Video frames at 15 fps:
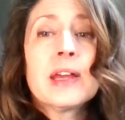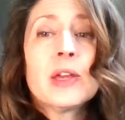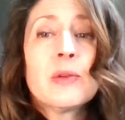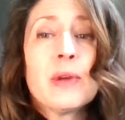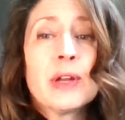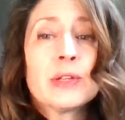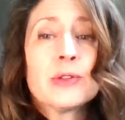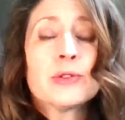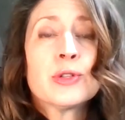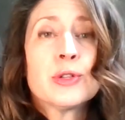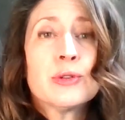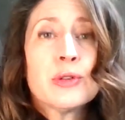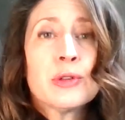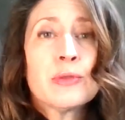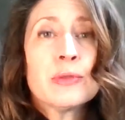You want to do
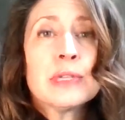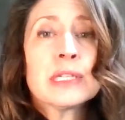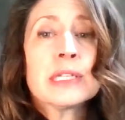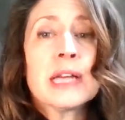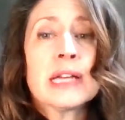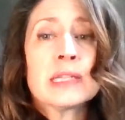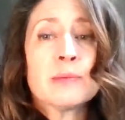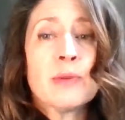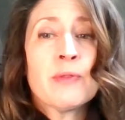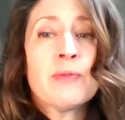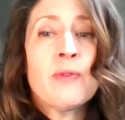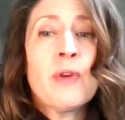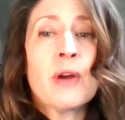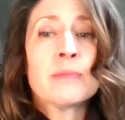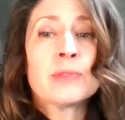2 to 3 sets per
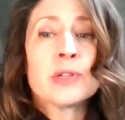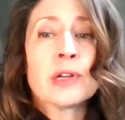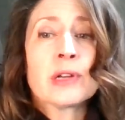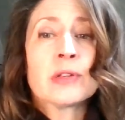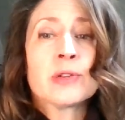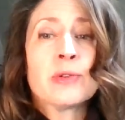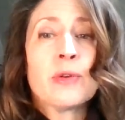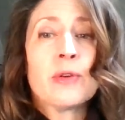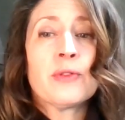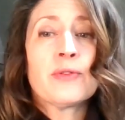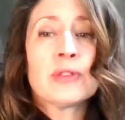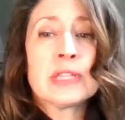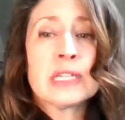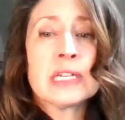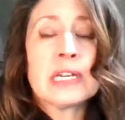form to controlled
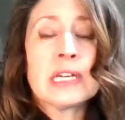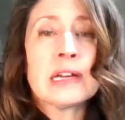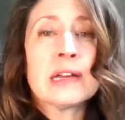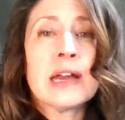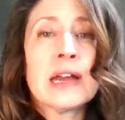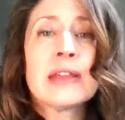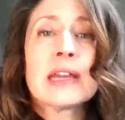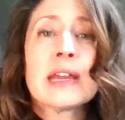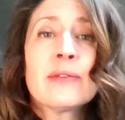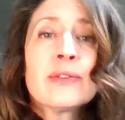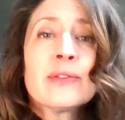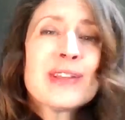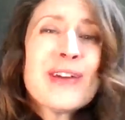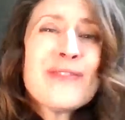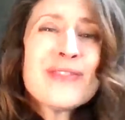fatigue, and then give
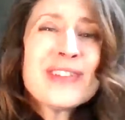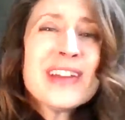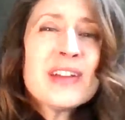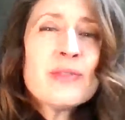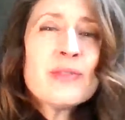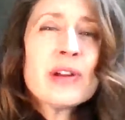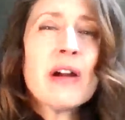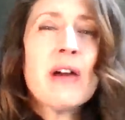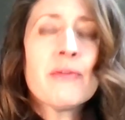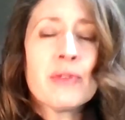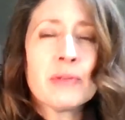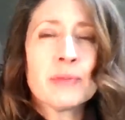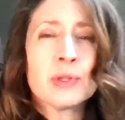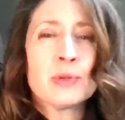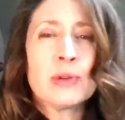yourself a day to
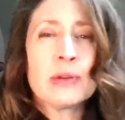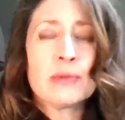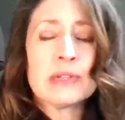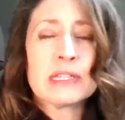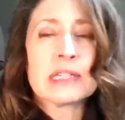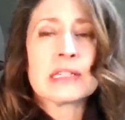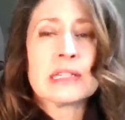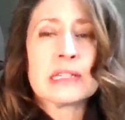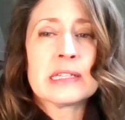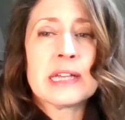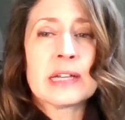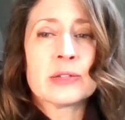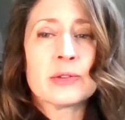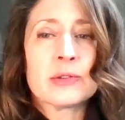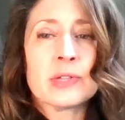recover between resistance
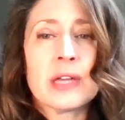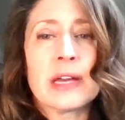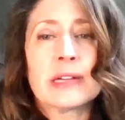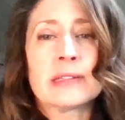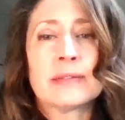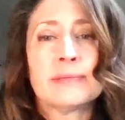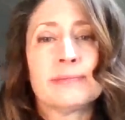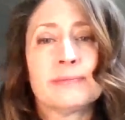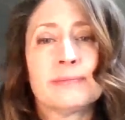exercise.